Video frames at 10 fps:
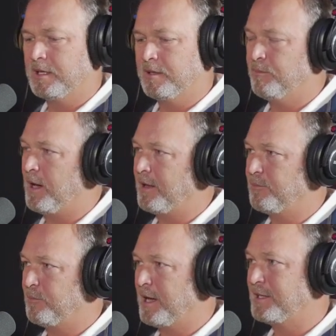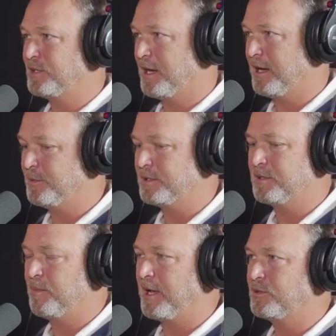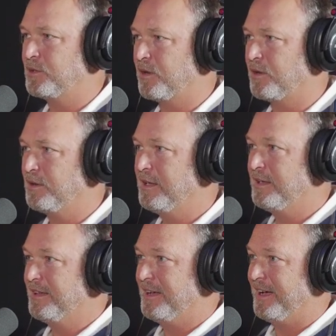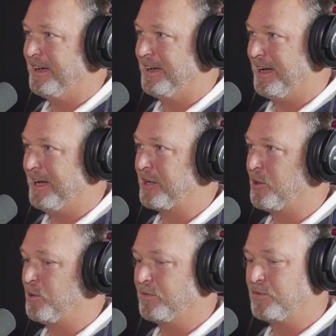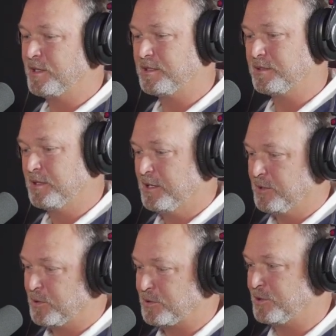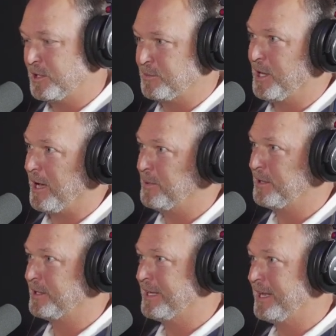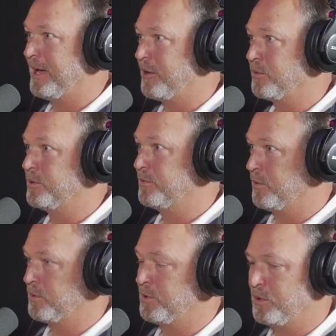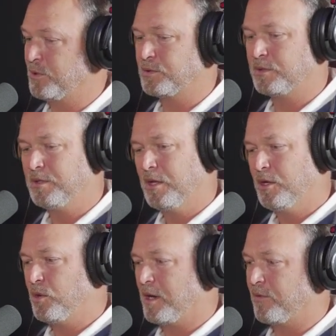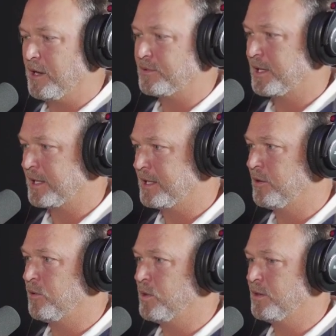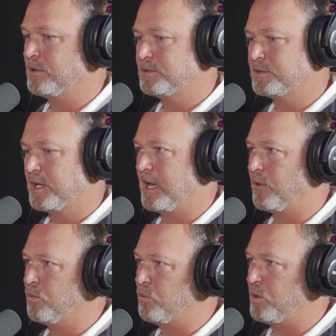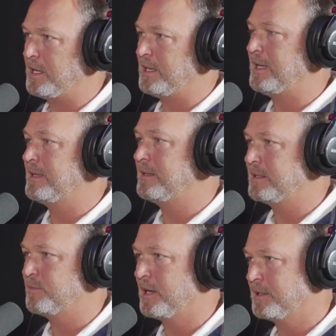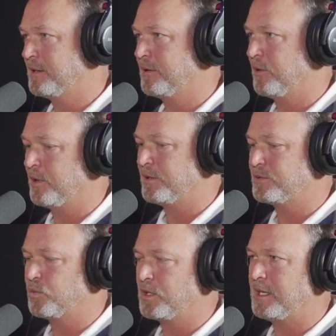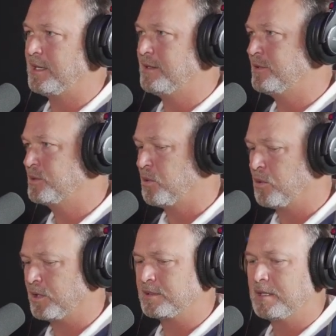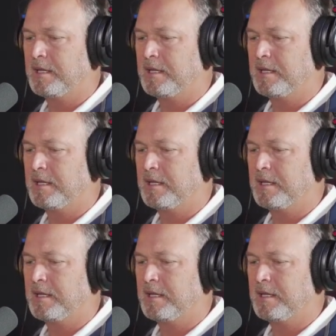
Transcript: And my job is to make sure I go and visit Mr. Jim Chapman and get out on the news, and whoever else I can get on with is to say, hey, we need these monetary donations. We need these toys.